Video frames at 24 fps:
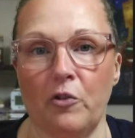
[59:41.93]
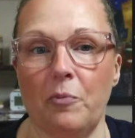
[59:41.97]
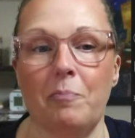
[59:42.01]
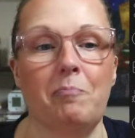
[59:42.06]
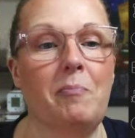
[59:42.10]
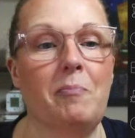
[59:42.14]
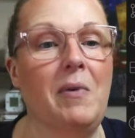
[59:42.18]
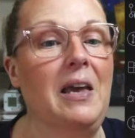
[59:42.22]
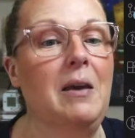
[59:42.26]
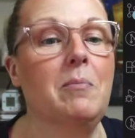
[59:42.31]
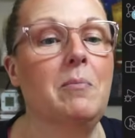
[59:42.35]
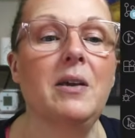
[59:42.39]

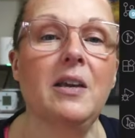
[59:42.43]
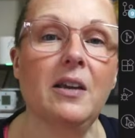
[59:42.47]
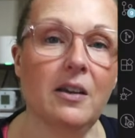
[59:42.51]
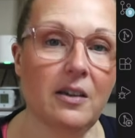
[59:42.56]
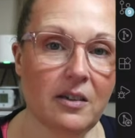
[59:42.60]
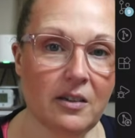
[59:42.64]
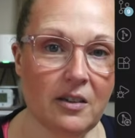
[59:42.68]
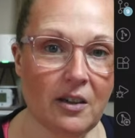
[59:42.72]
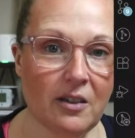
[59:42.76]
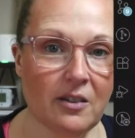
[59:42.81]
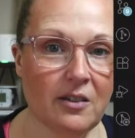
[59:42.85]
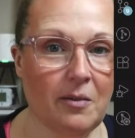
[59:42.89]
Maybe it
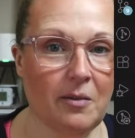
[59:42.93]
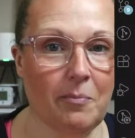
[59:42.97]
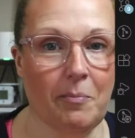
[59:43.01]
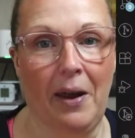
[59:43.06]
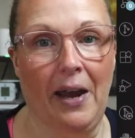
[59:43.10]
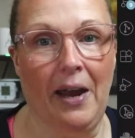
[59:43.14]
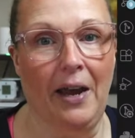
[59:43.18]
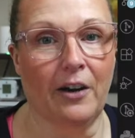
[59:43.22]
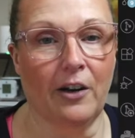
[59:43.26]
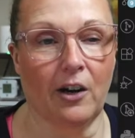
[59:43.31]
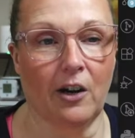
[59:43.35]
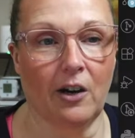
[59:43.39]
doesn't
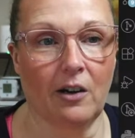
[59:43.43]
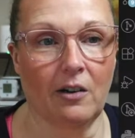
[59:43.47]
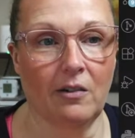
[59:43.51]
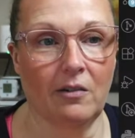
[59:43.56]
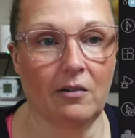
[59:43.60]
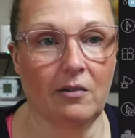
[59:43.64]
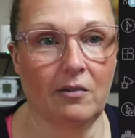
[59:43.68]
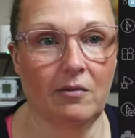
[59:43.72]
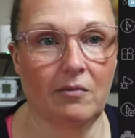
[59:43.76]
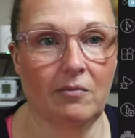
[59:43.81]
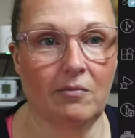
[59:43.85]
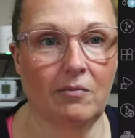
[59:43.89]
matter.
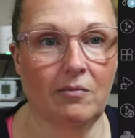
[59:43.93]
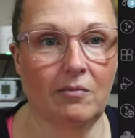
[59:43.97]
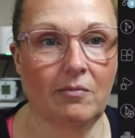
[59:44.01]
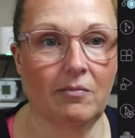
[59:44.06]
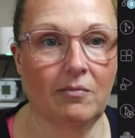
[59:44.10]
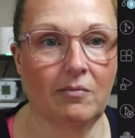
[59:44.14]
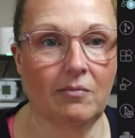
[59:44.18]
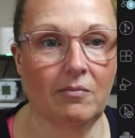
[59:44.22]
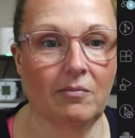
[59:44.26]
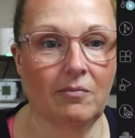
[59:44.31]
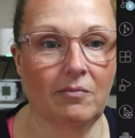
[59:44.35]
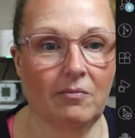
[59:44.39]

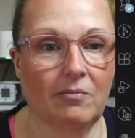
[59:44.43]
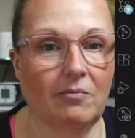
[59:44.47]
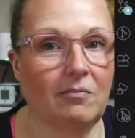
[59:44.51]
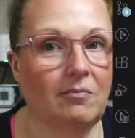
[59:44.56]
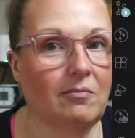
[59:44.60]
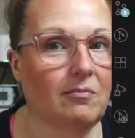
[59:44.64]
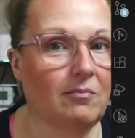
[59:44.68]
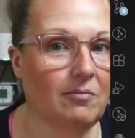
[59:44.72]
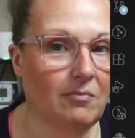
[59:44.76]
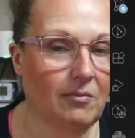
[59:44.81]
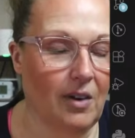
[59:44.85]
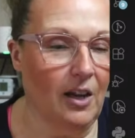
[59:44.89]

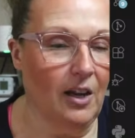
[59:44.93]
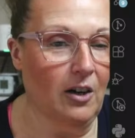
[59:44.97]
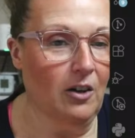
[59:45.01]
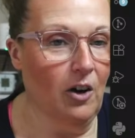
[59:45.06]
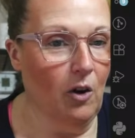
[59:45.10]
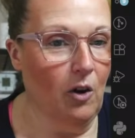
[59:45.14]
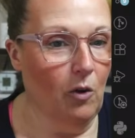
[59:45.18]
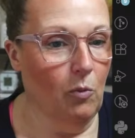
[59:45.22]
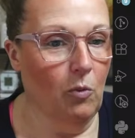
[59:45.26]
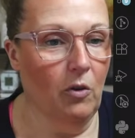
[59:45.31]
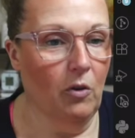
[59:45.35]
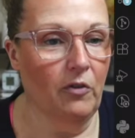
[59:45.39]
I don't
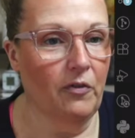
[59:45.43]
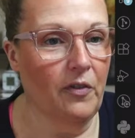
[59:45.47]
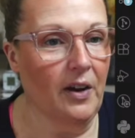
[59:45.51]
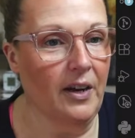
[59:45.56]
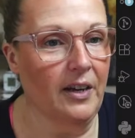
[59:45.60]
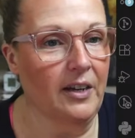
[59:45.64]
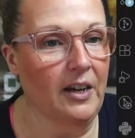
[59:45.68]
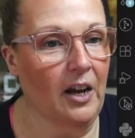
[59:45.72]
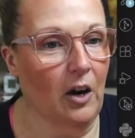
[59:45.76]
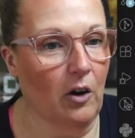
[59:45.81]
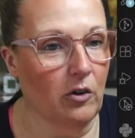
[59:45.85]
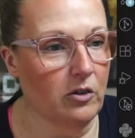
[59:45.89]
know. We'll
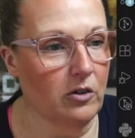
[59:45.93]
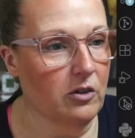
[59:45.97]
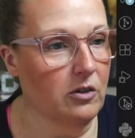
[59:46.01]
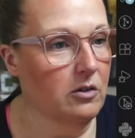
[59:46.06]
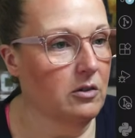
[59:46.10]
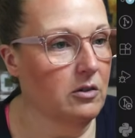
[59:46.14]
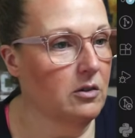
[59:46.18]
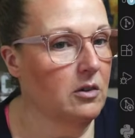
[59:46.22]
find out.